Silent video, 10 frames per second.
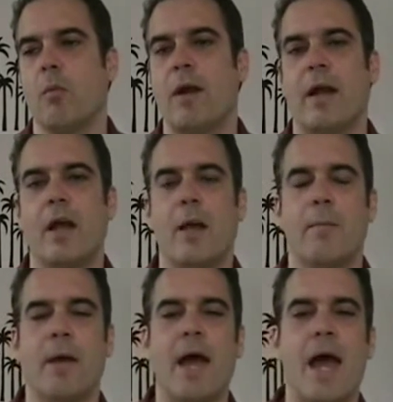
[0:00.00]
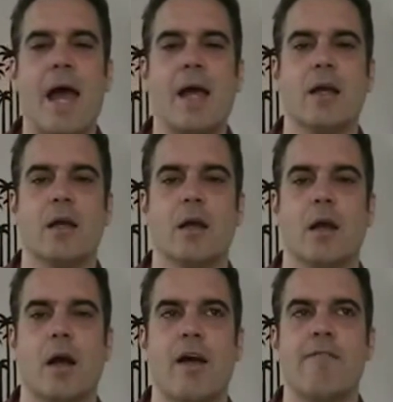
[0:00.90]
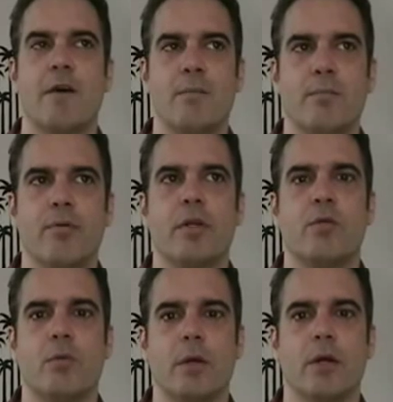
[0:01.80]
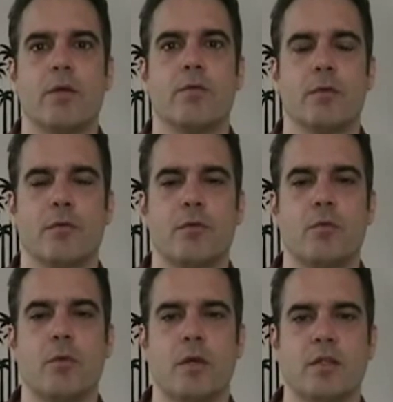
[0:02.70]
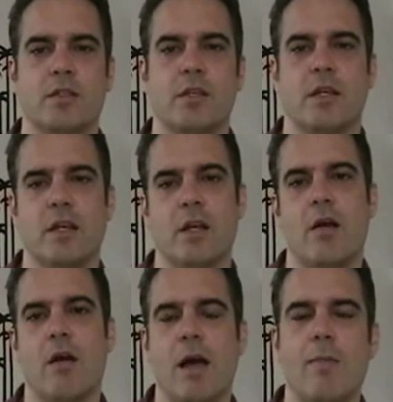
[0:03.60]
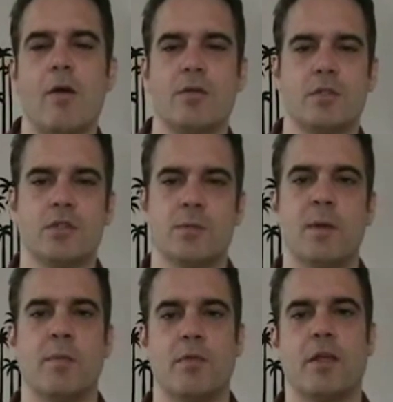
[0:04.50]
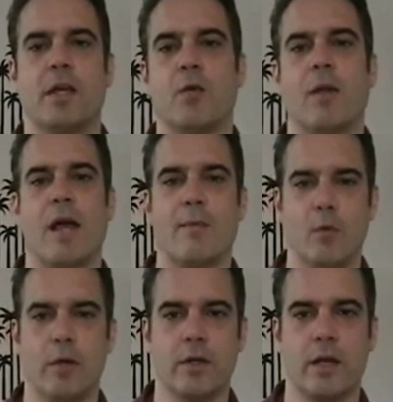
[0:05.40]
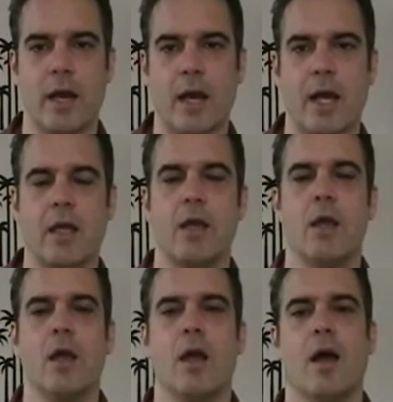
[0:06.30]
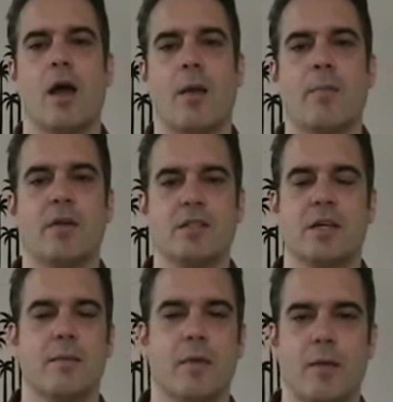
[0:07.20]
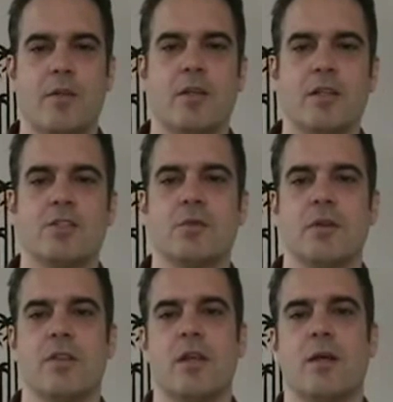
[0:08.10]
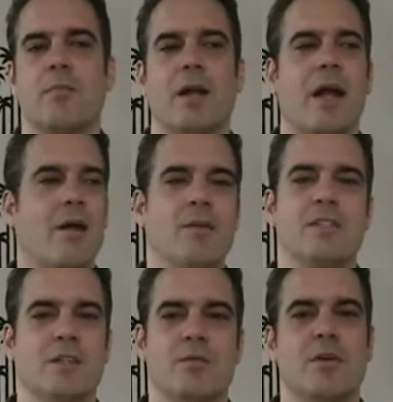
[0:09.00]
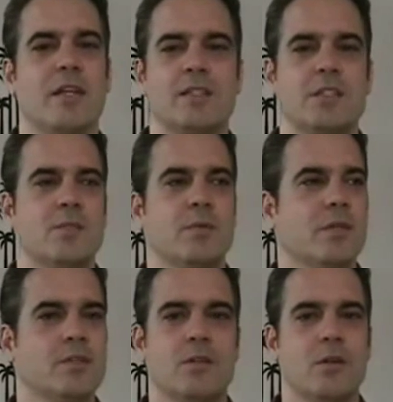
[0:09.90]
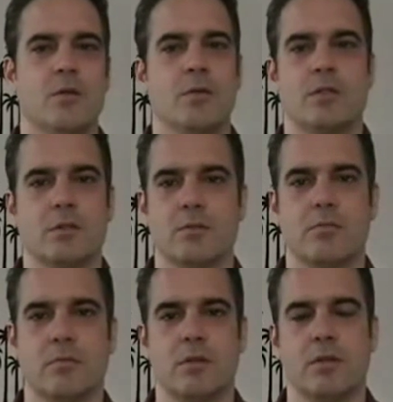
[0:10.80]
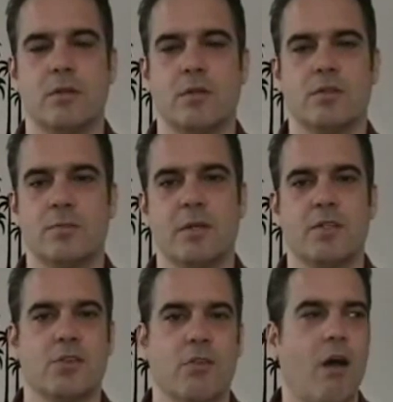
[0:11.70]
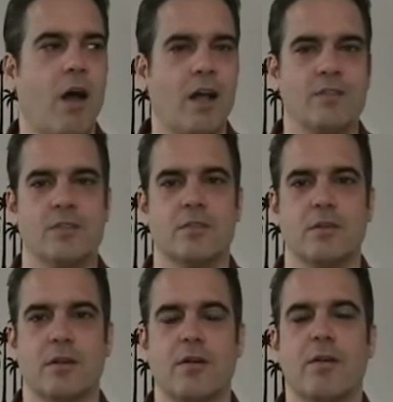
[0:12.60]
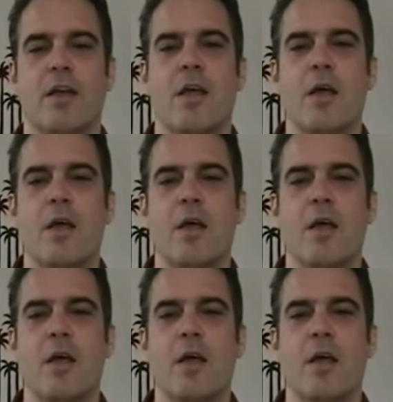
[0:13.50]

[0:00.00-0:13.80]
When I got back, I felt pretty weird for a few weeks. And, you know, I'm always used to people thinking, well, I'm a weird guy because I'm into this sort of thing. But I always think, well, that's just because you don't know what it's because you're lost, you know.